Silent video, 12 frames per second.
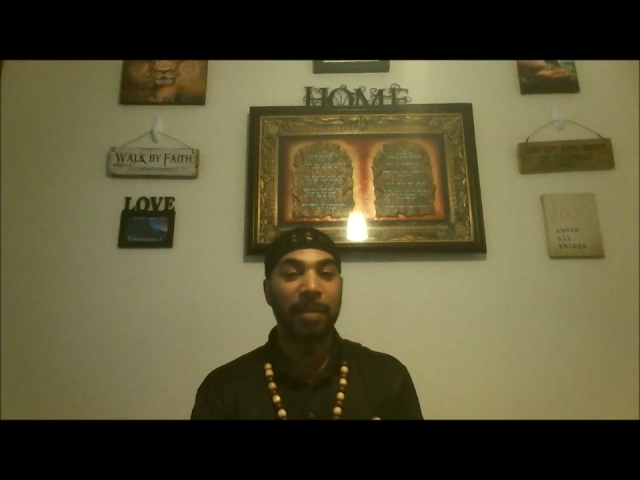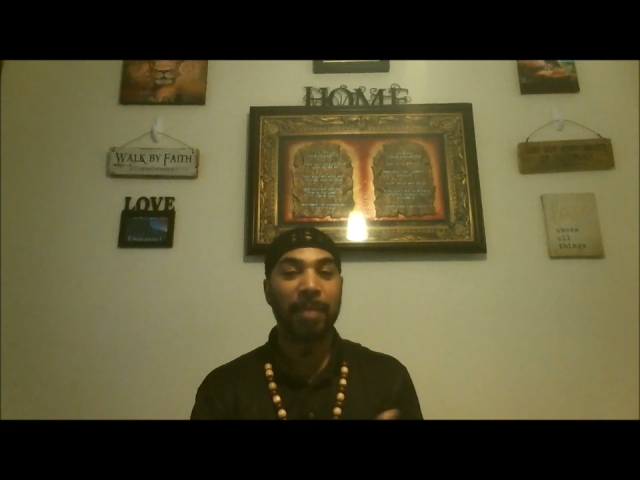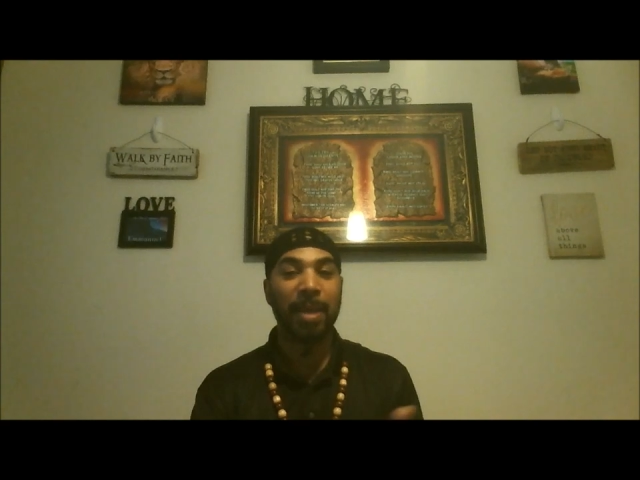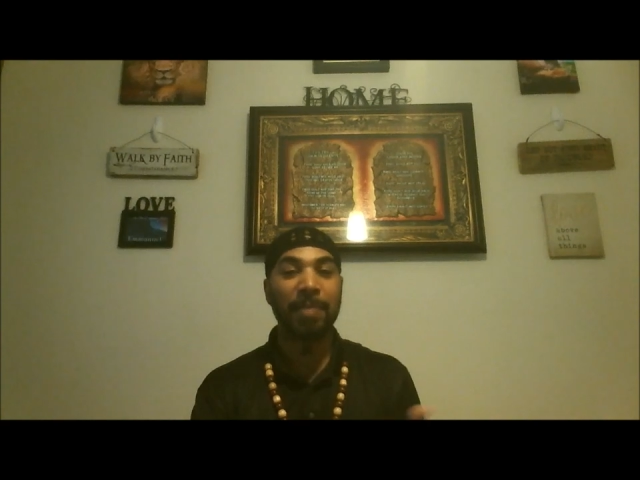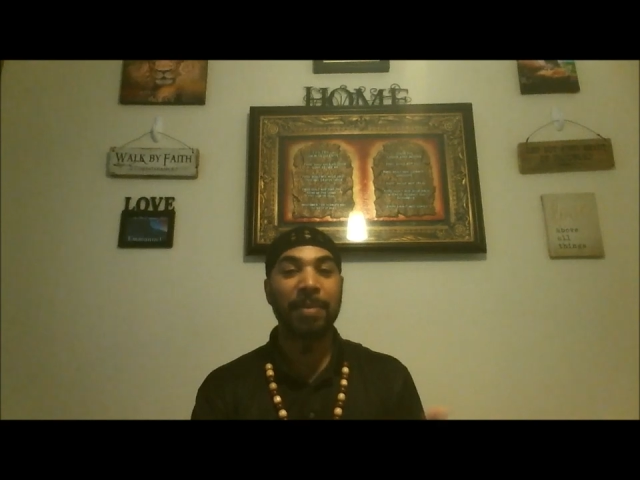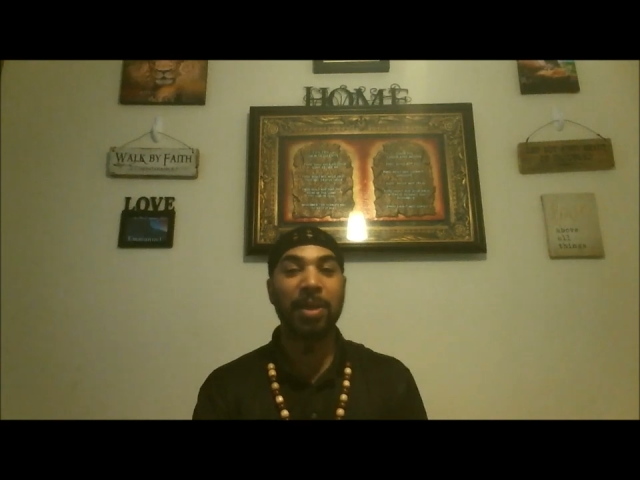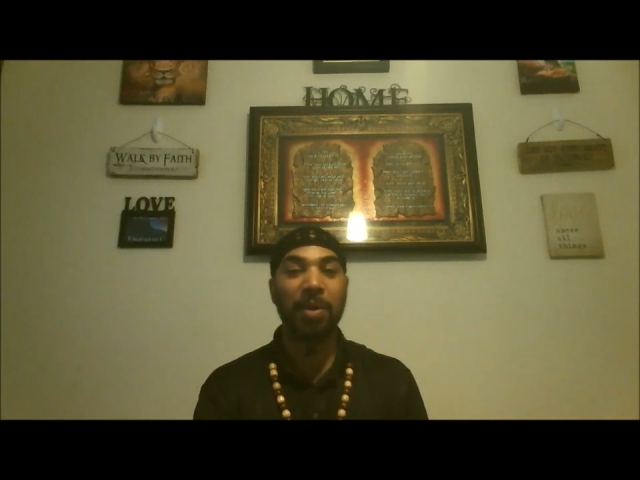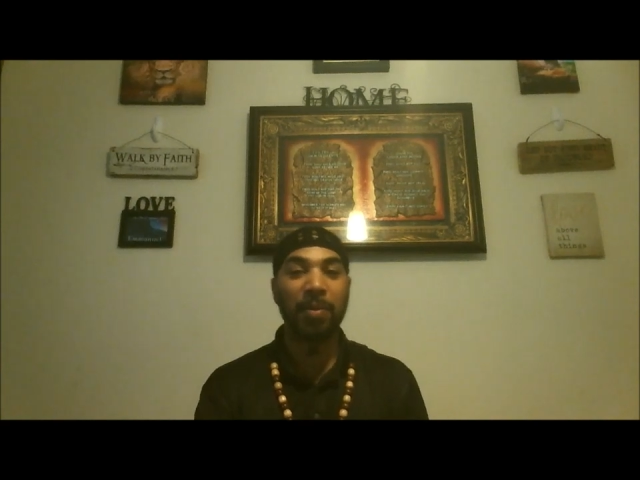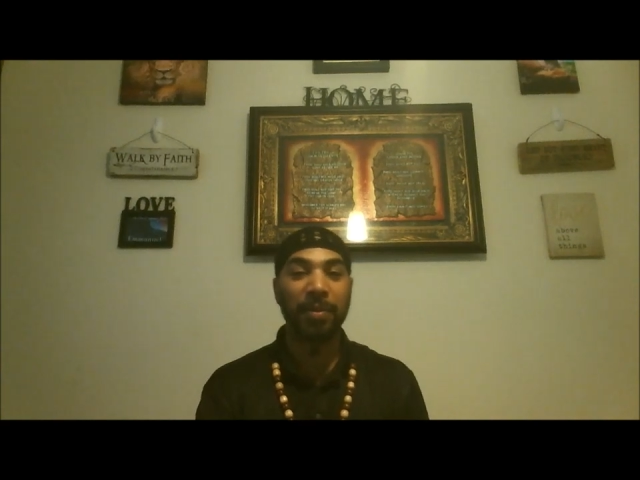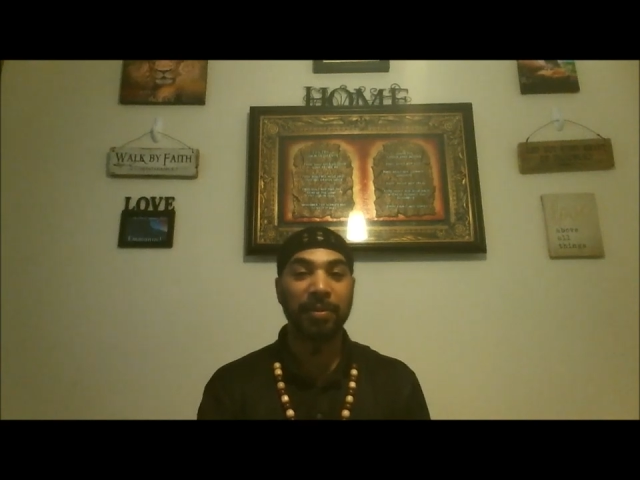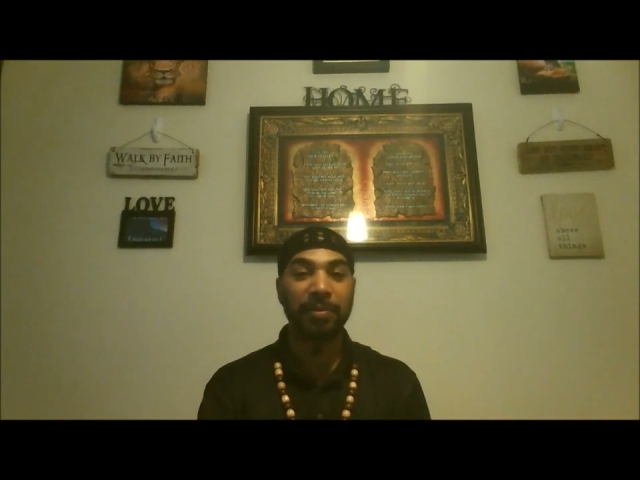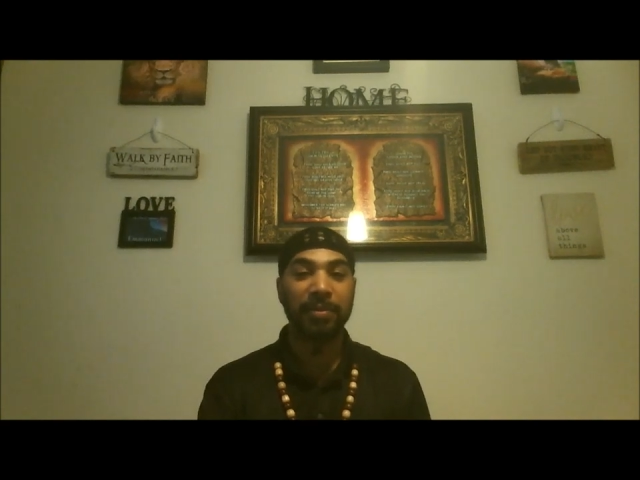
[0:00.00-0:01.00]
may be
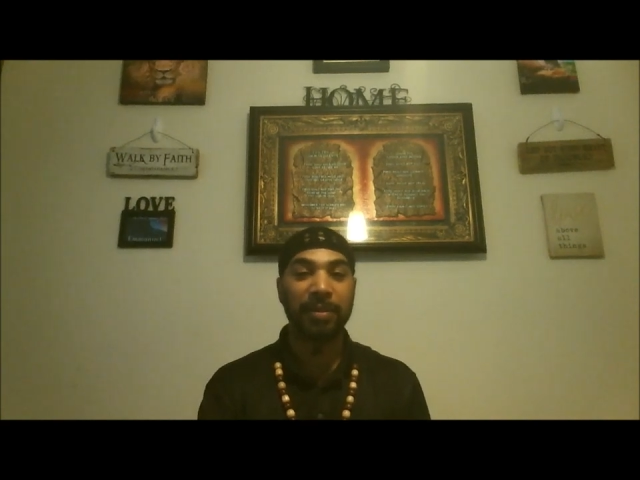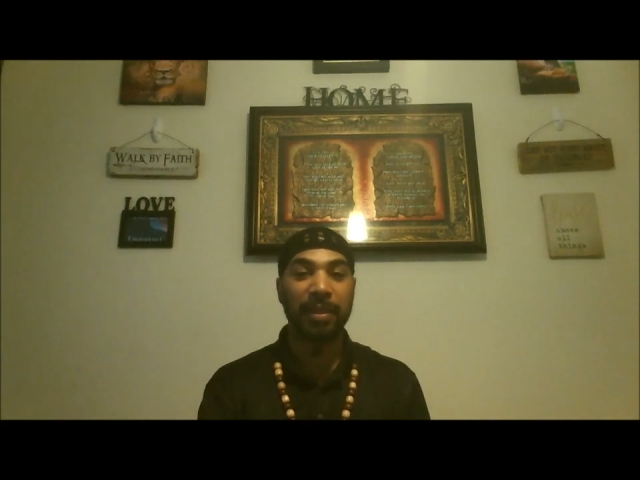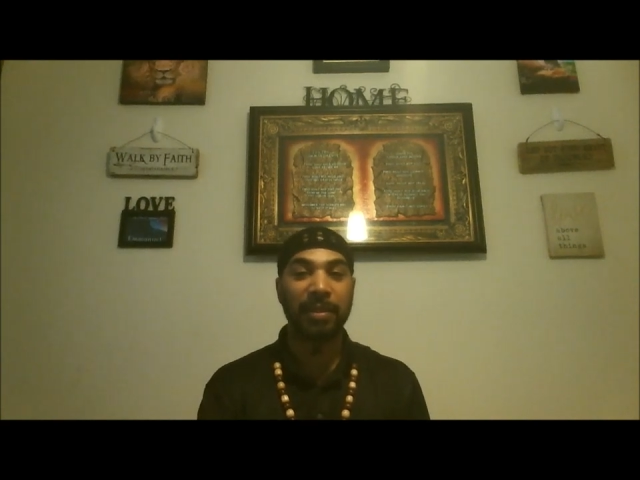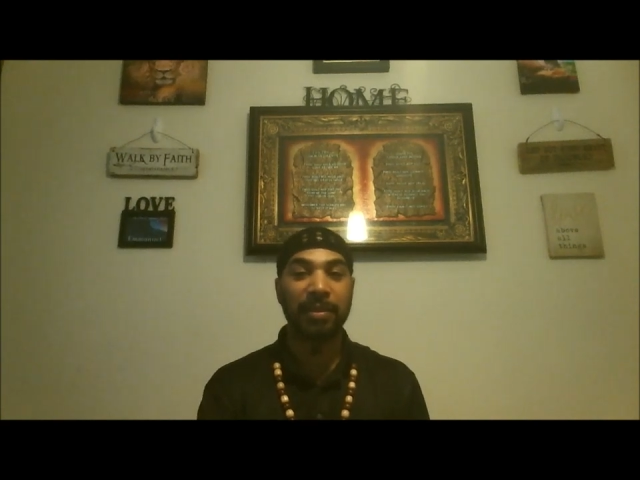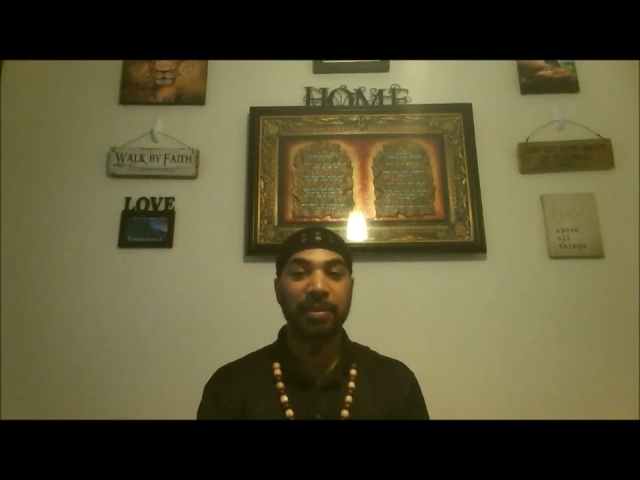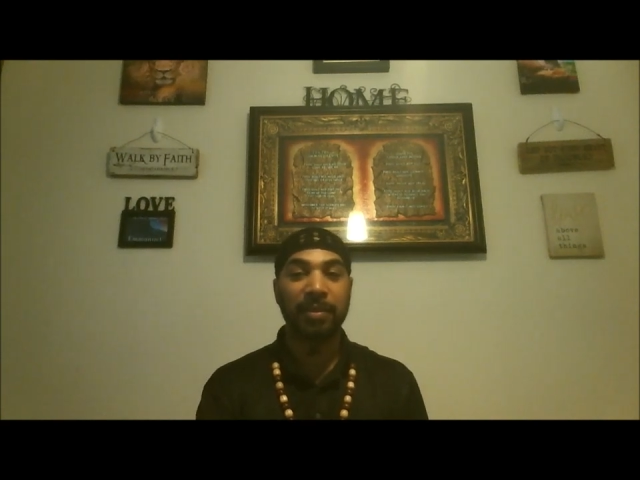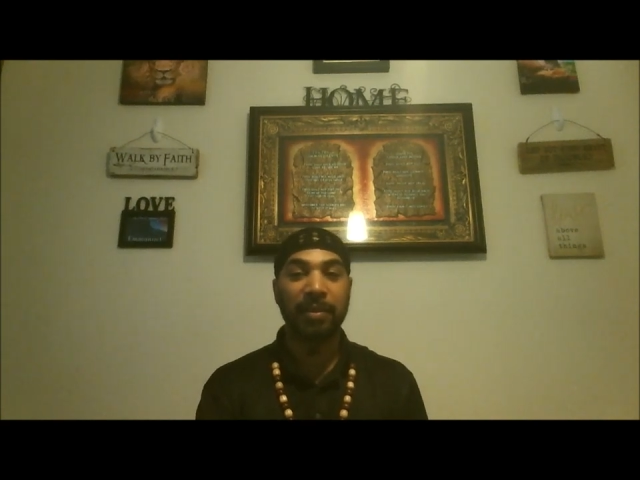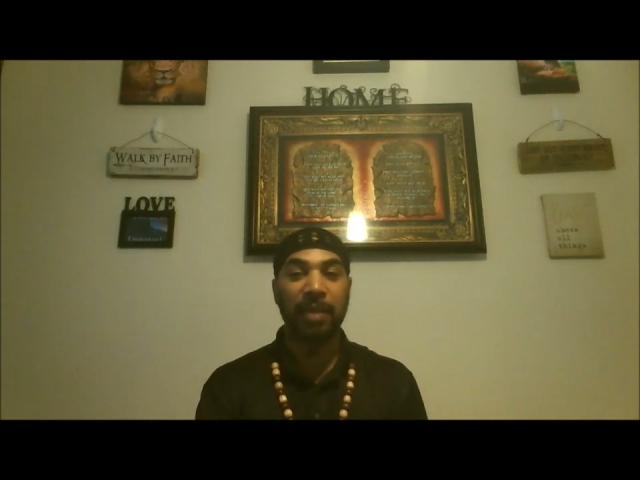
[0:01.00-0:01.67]
going through something,